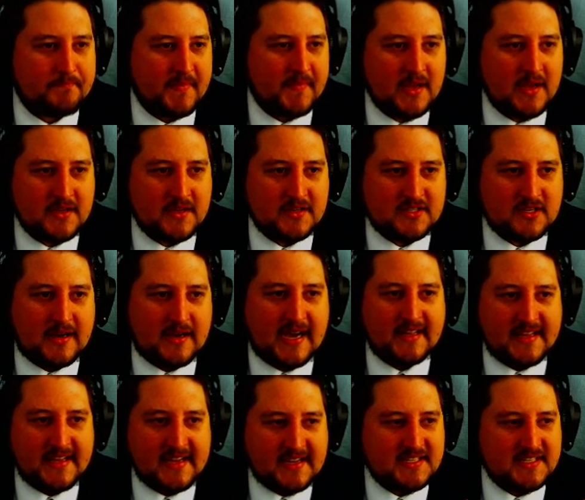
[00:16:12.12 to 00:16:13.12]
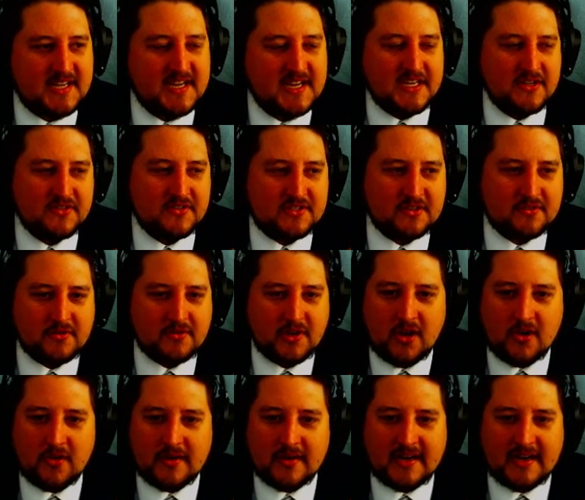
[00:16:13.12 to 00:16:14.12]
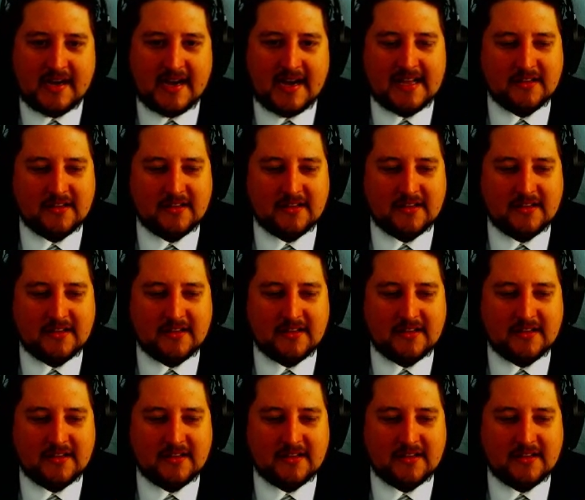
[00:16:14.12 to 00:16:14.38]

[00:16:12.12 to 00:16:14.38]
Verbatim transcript: So Eiley continues to grow. Uh,